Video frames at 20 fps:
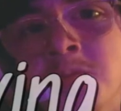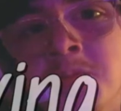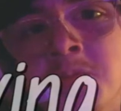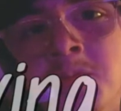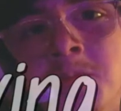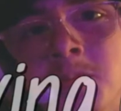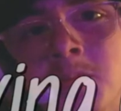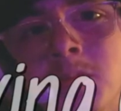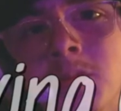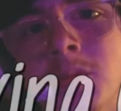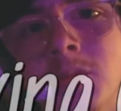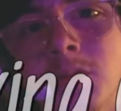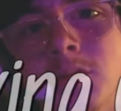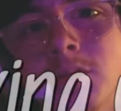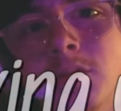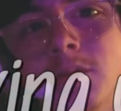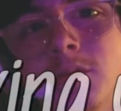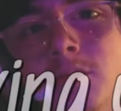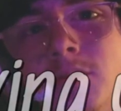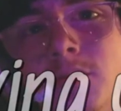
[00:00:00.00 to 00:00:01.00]

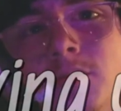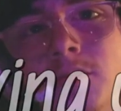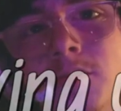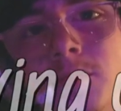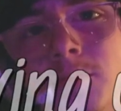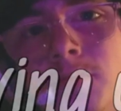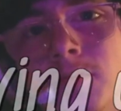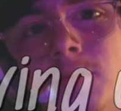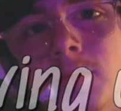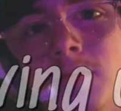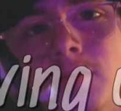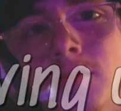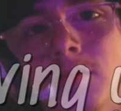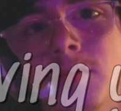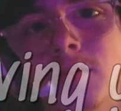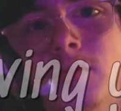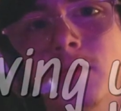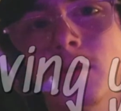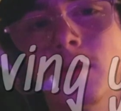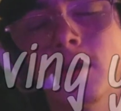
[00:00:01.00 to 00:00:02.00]

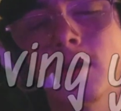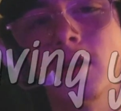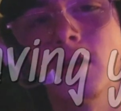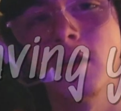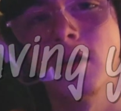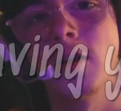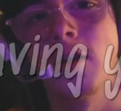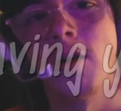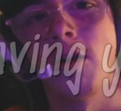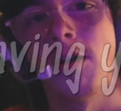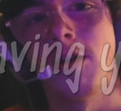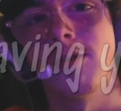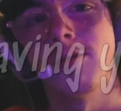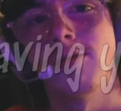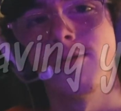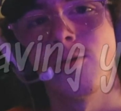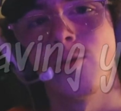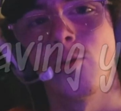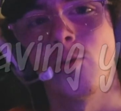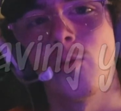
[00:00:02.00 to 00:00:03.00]

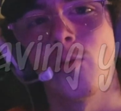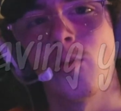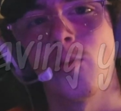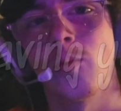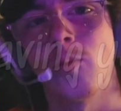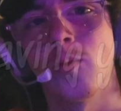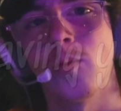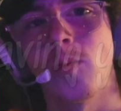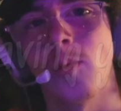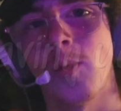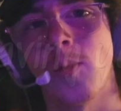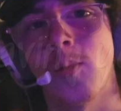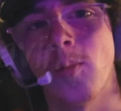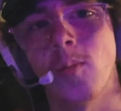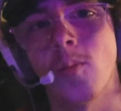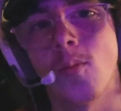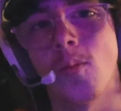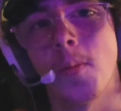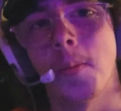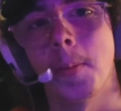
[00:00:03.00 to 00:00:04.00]

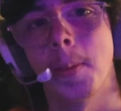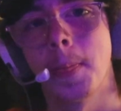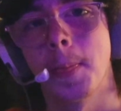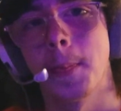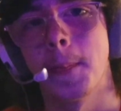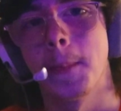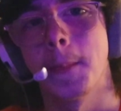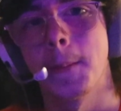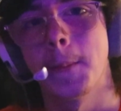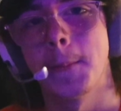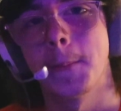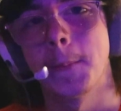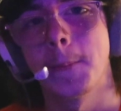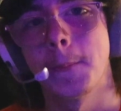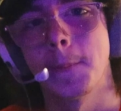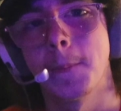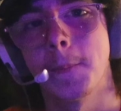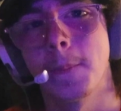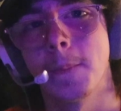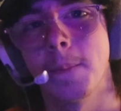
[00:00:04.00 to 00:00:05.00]

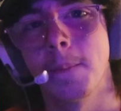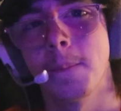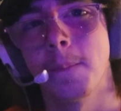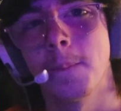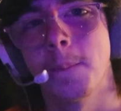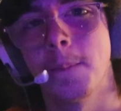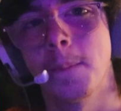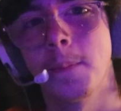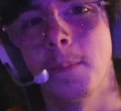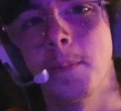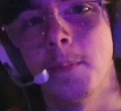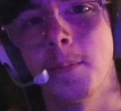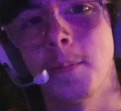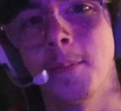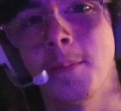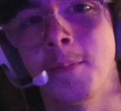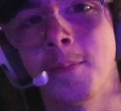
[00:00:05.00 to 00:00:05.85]
Nothing is said.